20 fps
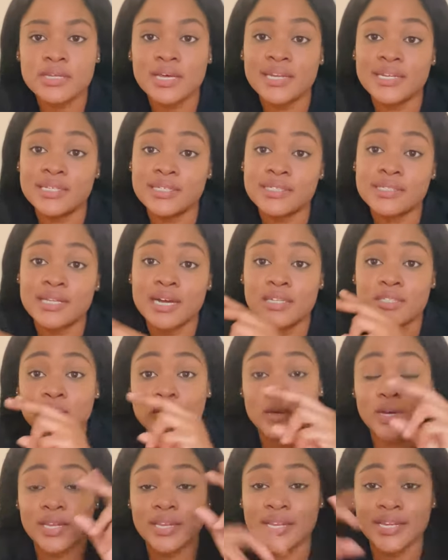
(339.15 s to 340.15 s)
At least that's
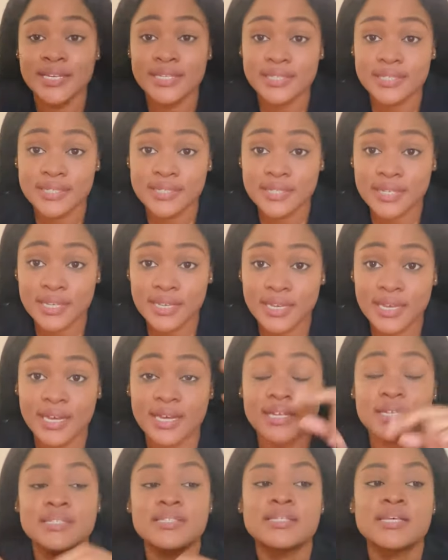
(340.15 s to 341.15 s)
what they say,
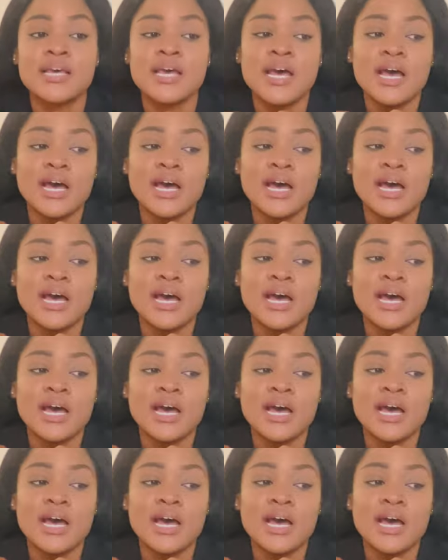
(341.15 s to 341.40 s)
guys.